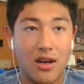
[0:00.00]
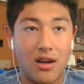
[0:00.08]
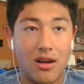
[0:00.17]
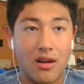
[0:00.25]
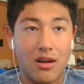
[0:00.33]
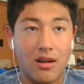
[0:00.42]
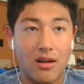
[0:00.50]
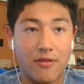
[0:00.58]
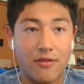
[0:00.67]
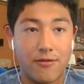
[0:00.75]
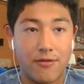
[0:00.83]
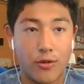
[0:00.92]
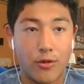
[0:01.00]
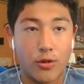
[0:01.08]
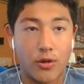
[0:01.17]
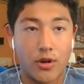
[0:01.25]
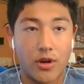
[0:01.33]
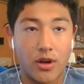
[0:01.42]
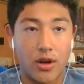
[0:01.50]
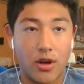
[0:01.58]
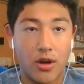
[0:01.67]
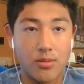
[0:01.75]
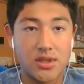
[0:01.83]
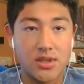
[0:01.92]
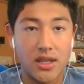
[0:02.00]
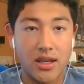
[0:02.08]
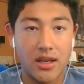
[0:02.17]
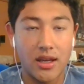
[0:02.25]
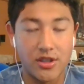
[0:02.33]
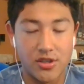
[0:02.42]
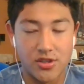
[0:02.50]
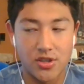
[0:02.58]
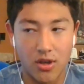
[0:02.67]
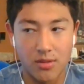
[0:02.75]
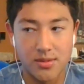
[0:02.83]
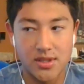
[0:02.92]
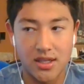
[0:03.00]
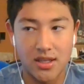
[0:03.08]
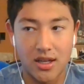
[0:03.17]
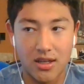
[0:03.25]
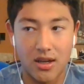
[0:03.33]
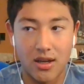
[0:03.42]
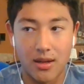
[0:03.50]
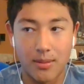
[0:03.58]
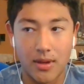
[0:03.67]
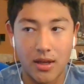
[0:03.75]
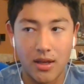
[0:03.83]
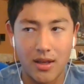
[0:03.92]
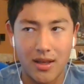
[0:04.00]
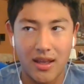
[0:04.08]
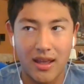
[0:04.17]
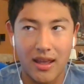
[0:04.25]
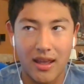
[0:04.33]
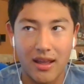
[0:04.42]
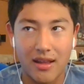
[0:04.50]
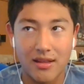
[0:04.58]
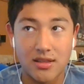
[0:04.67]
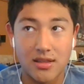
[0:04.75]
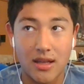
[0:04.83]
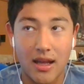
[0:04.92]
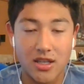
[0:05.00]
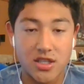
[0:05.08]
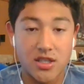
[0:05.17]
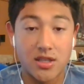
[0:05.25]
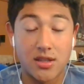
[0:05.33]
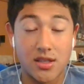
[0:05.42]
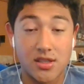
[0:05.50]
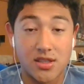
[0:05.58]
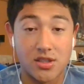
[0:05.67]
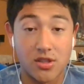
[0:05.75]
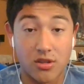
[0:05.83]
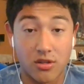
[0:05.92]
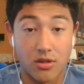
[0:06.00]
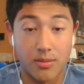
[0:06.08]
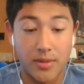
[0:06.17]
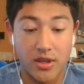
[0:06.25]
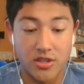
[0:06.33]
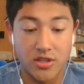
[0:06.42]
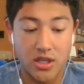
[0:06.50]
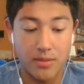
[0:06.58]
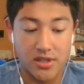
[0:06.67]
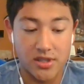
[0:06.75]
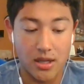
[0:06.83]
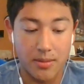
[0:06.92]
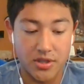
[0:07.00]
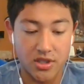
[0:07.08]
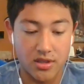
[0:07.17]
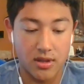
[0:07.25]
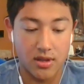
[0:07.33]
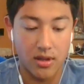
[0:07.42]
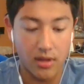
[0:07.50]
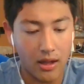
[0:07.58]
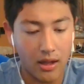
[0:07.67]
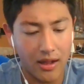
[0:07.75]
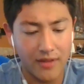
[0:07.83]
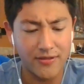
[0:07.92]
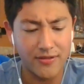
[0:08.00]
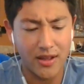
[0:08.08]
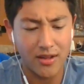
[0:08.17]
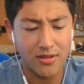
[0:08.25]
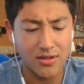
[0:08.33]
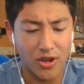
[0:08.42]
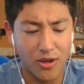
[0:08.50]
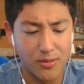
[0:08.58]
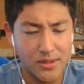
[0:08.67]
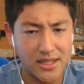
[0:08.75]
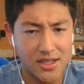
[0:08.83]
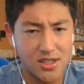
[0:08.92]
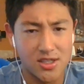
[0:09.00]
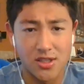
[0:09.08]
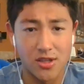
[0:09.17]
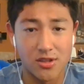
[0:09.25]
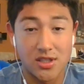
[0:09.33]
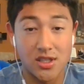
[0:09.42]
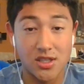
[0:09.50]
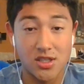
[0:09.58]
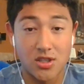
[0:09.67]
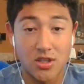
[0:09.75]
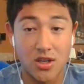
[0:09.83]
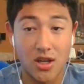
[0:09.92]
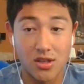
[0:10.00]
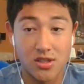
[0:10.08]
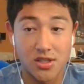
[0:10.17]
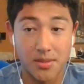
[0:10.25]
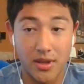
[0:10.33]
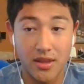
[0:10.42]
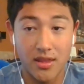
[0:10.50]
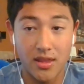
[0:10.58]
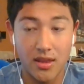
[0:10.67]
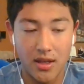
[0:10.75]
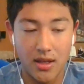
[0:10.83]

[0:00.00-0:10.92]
For homestay, I used homestay.com, and actually, this is your going to be your cheapest option. I found homestays as low as $600 a month,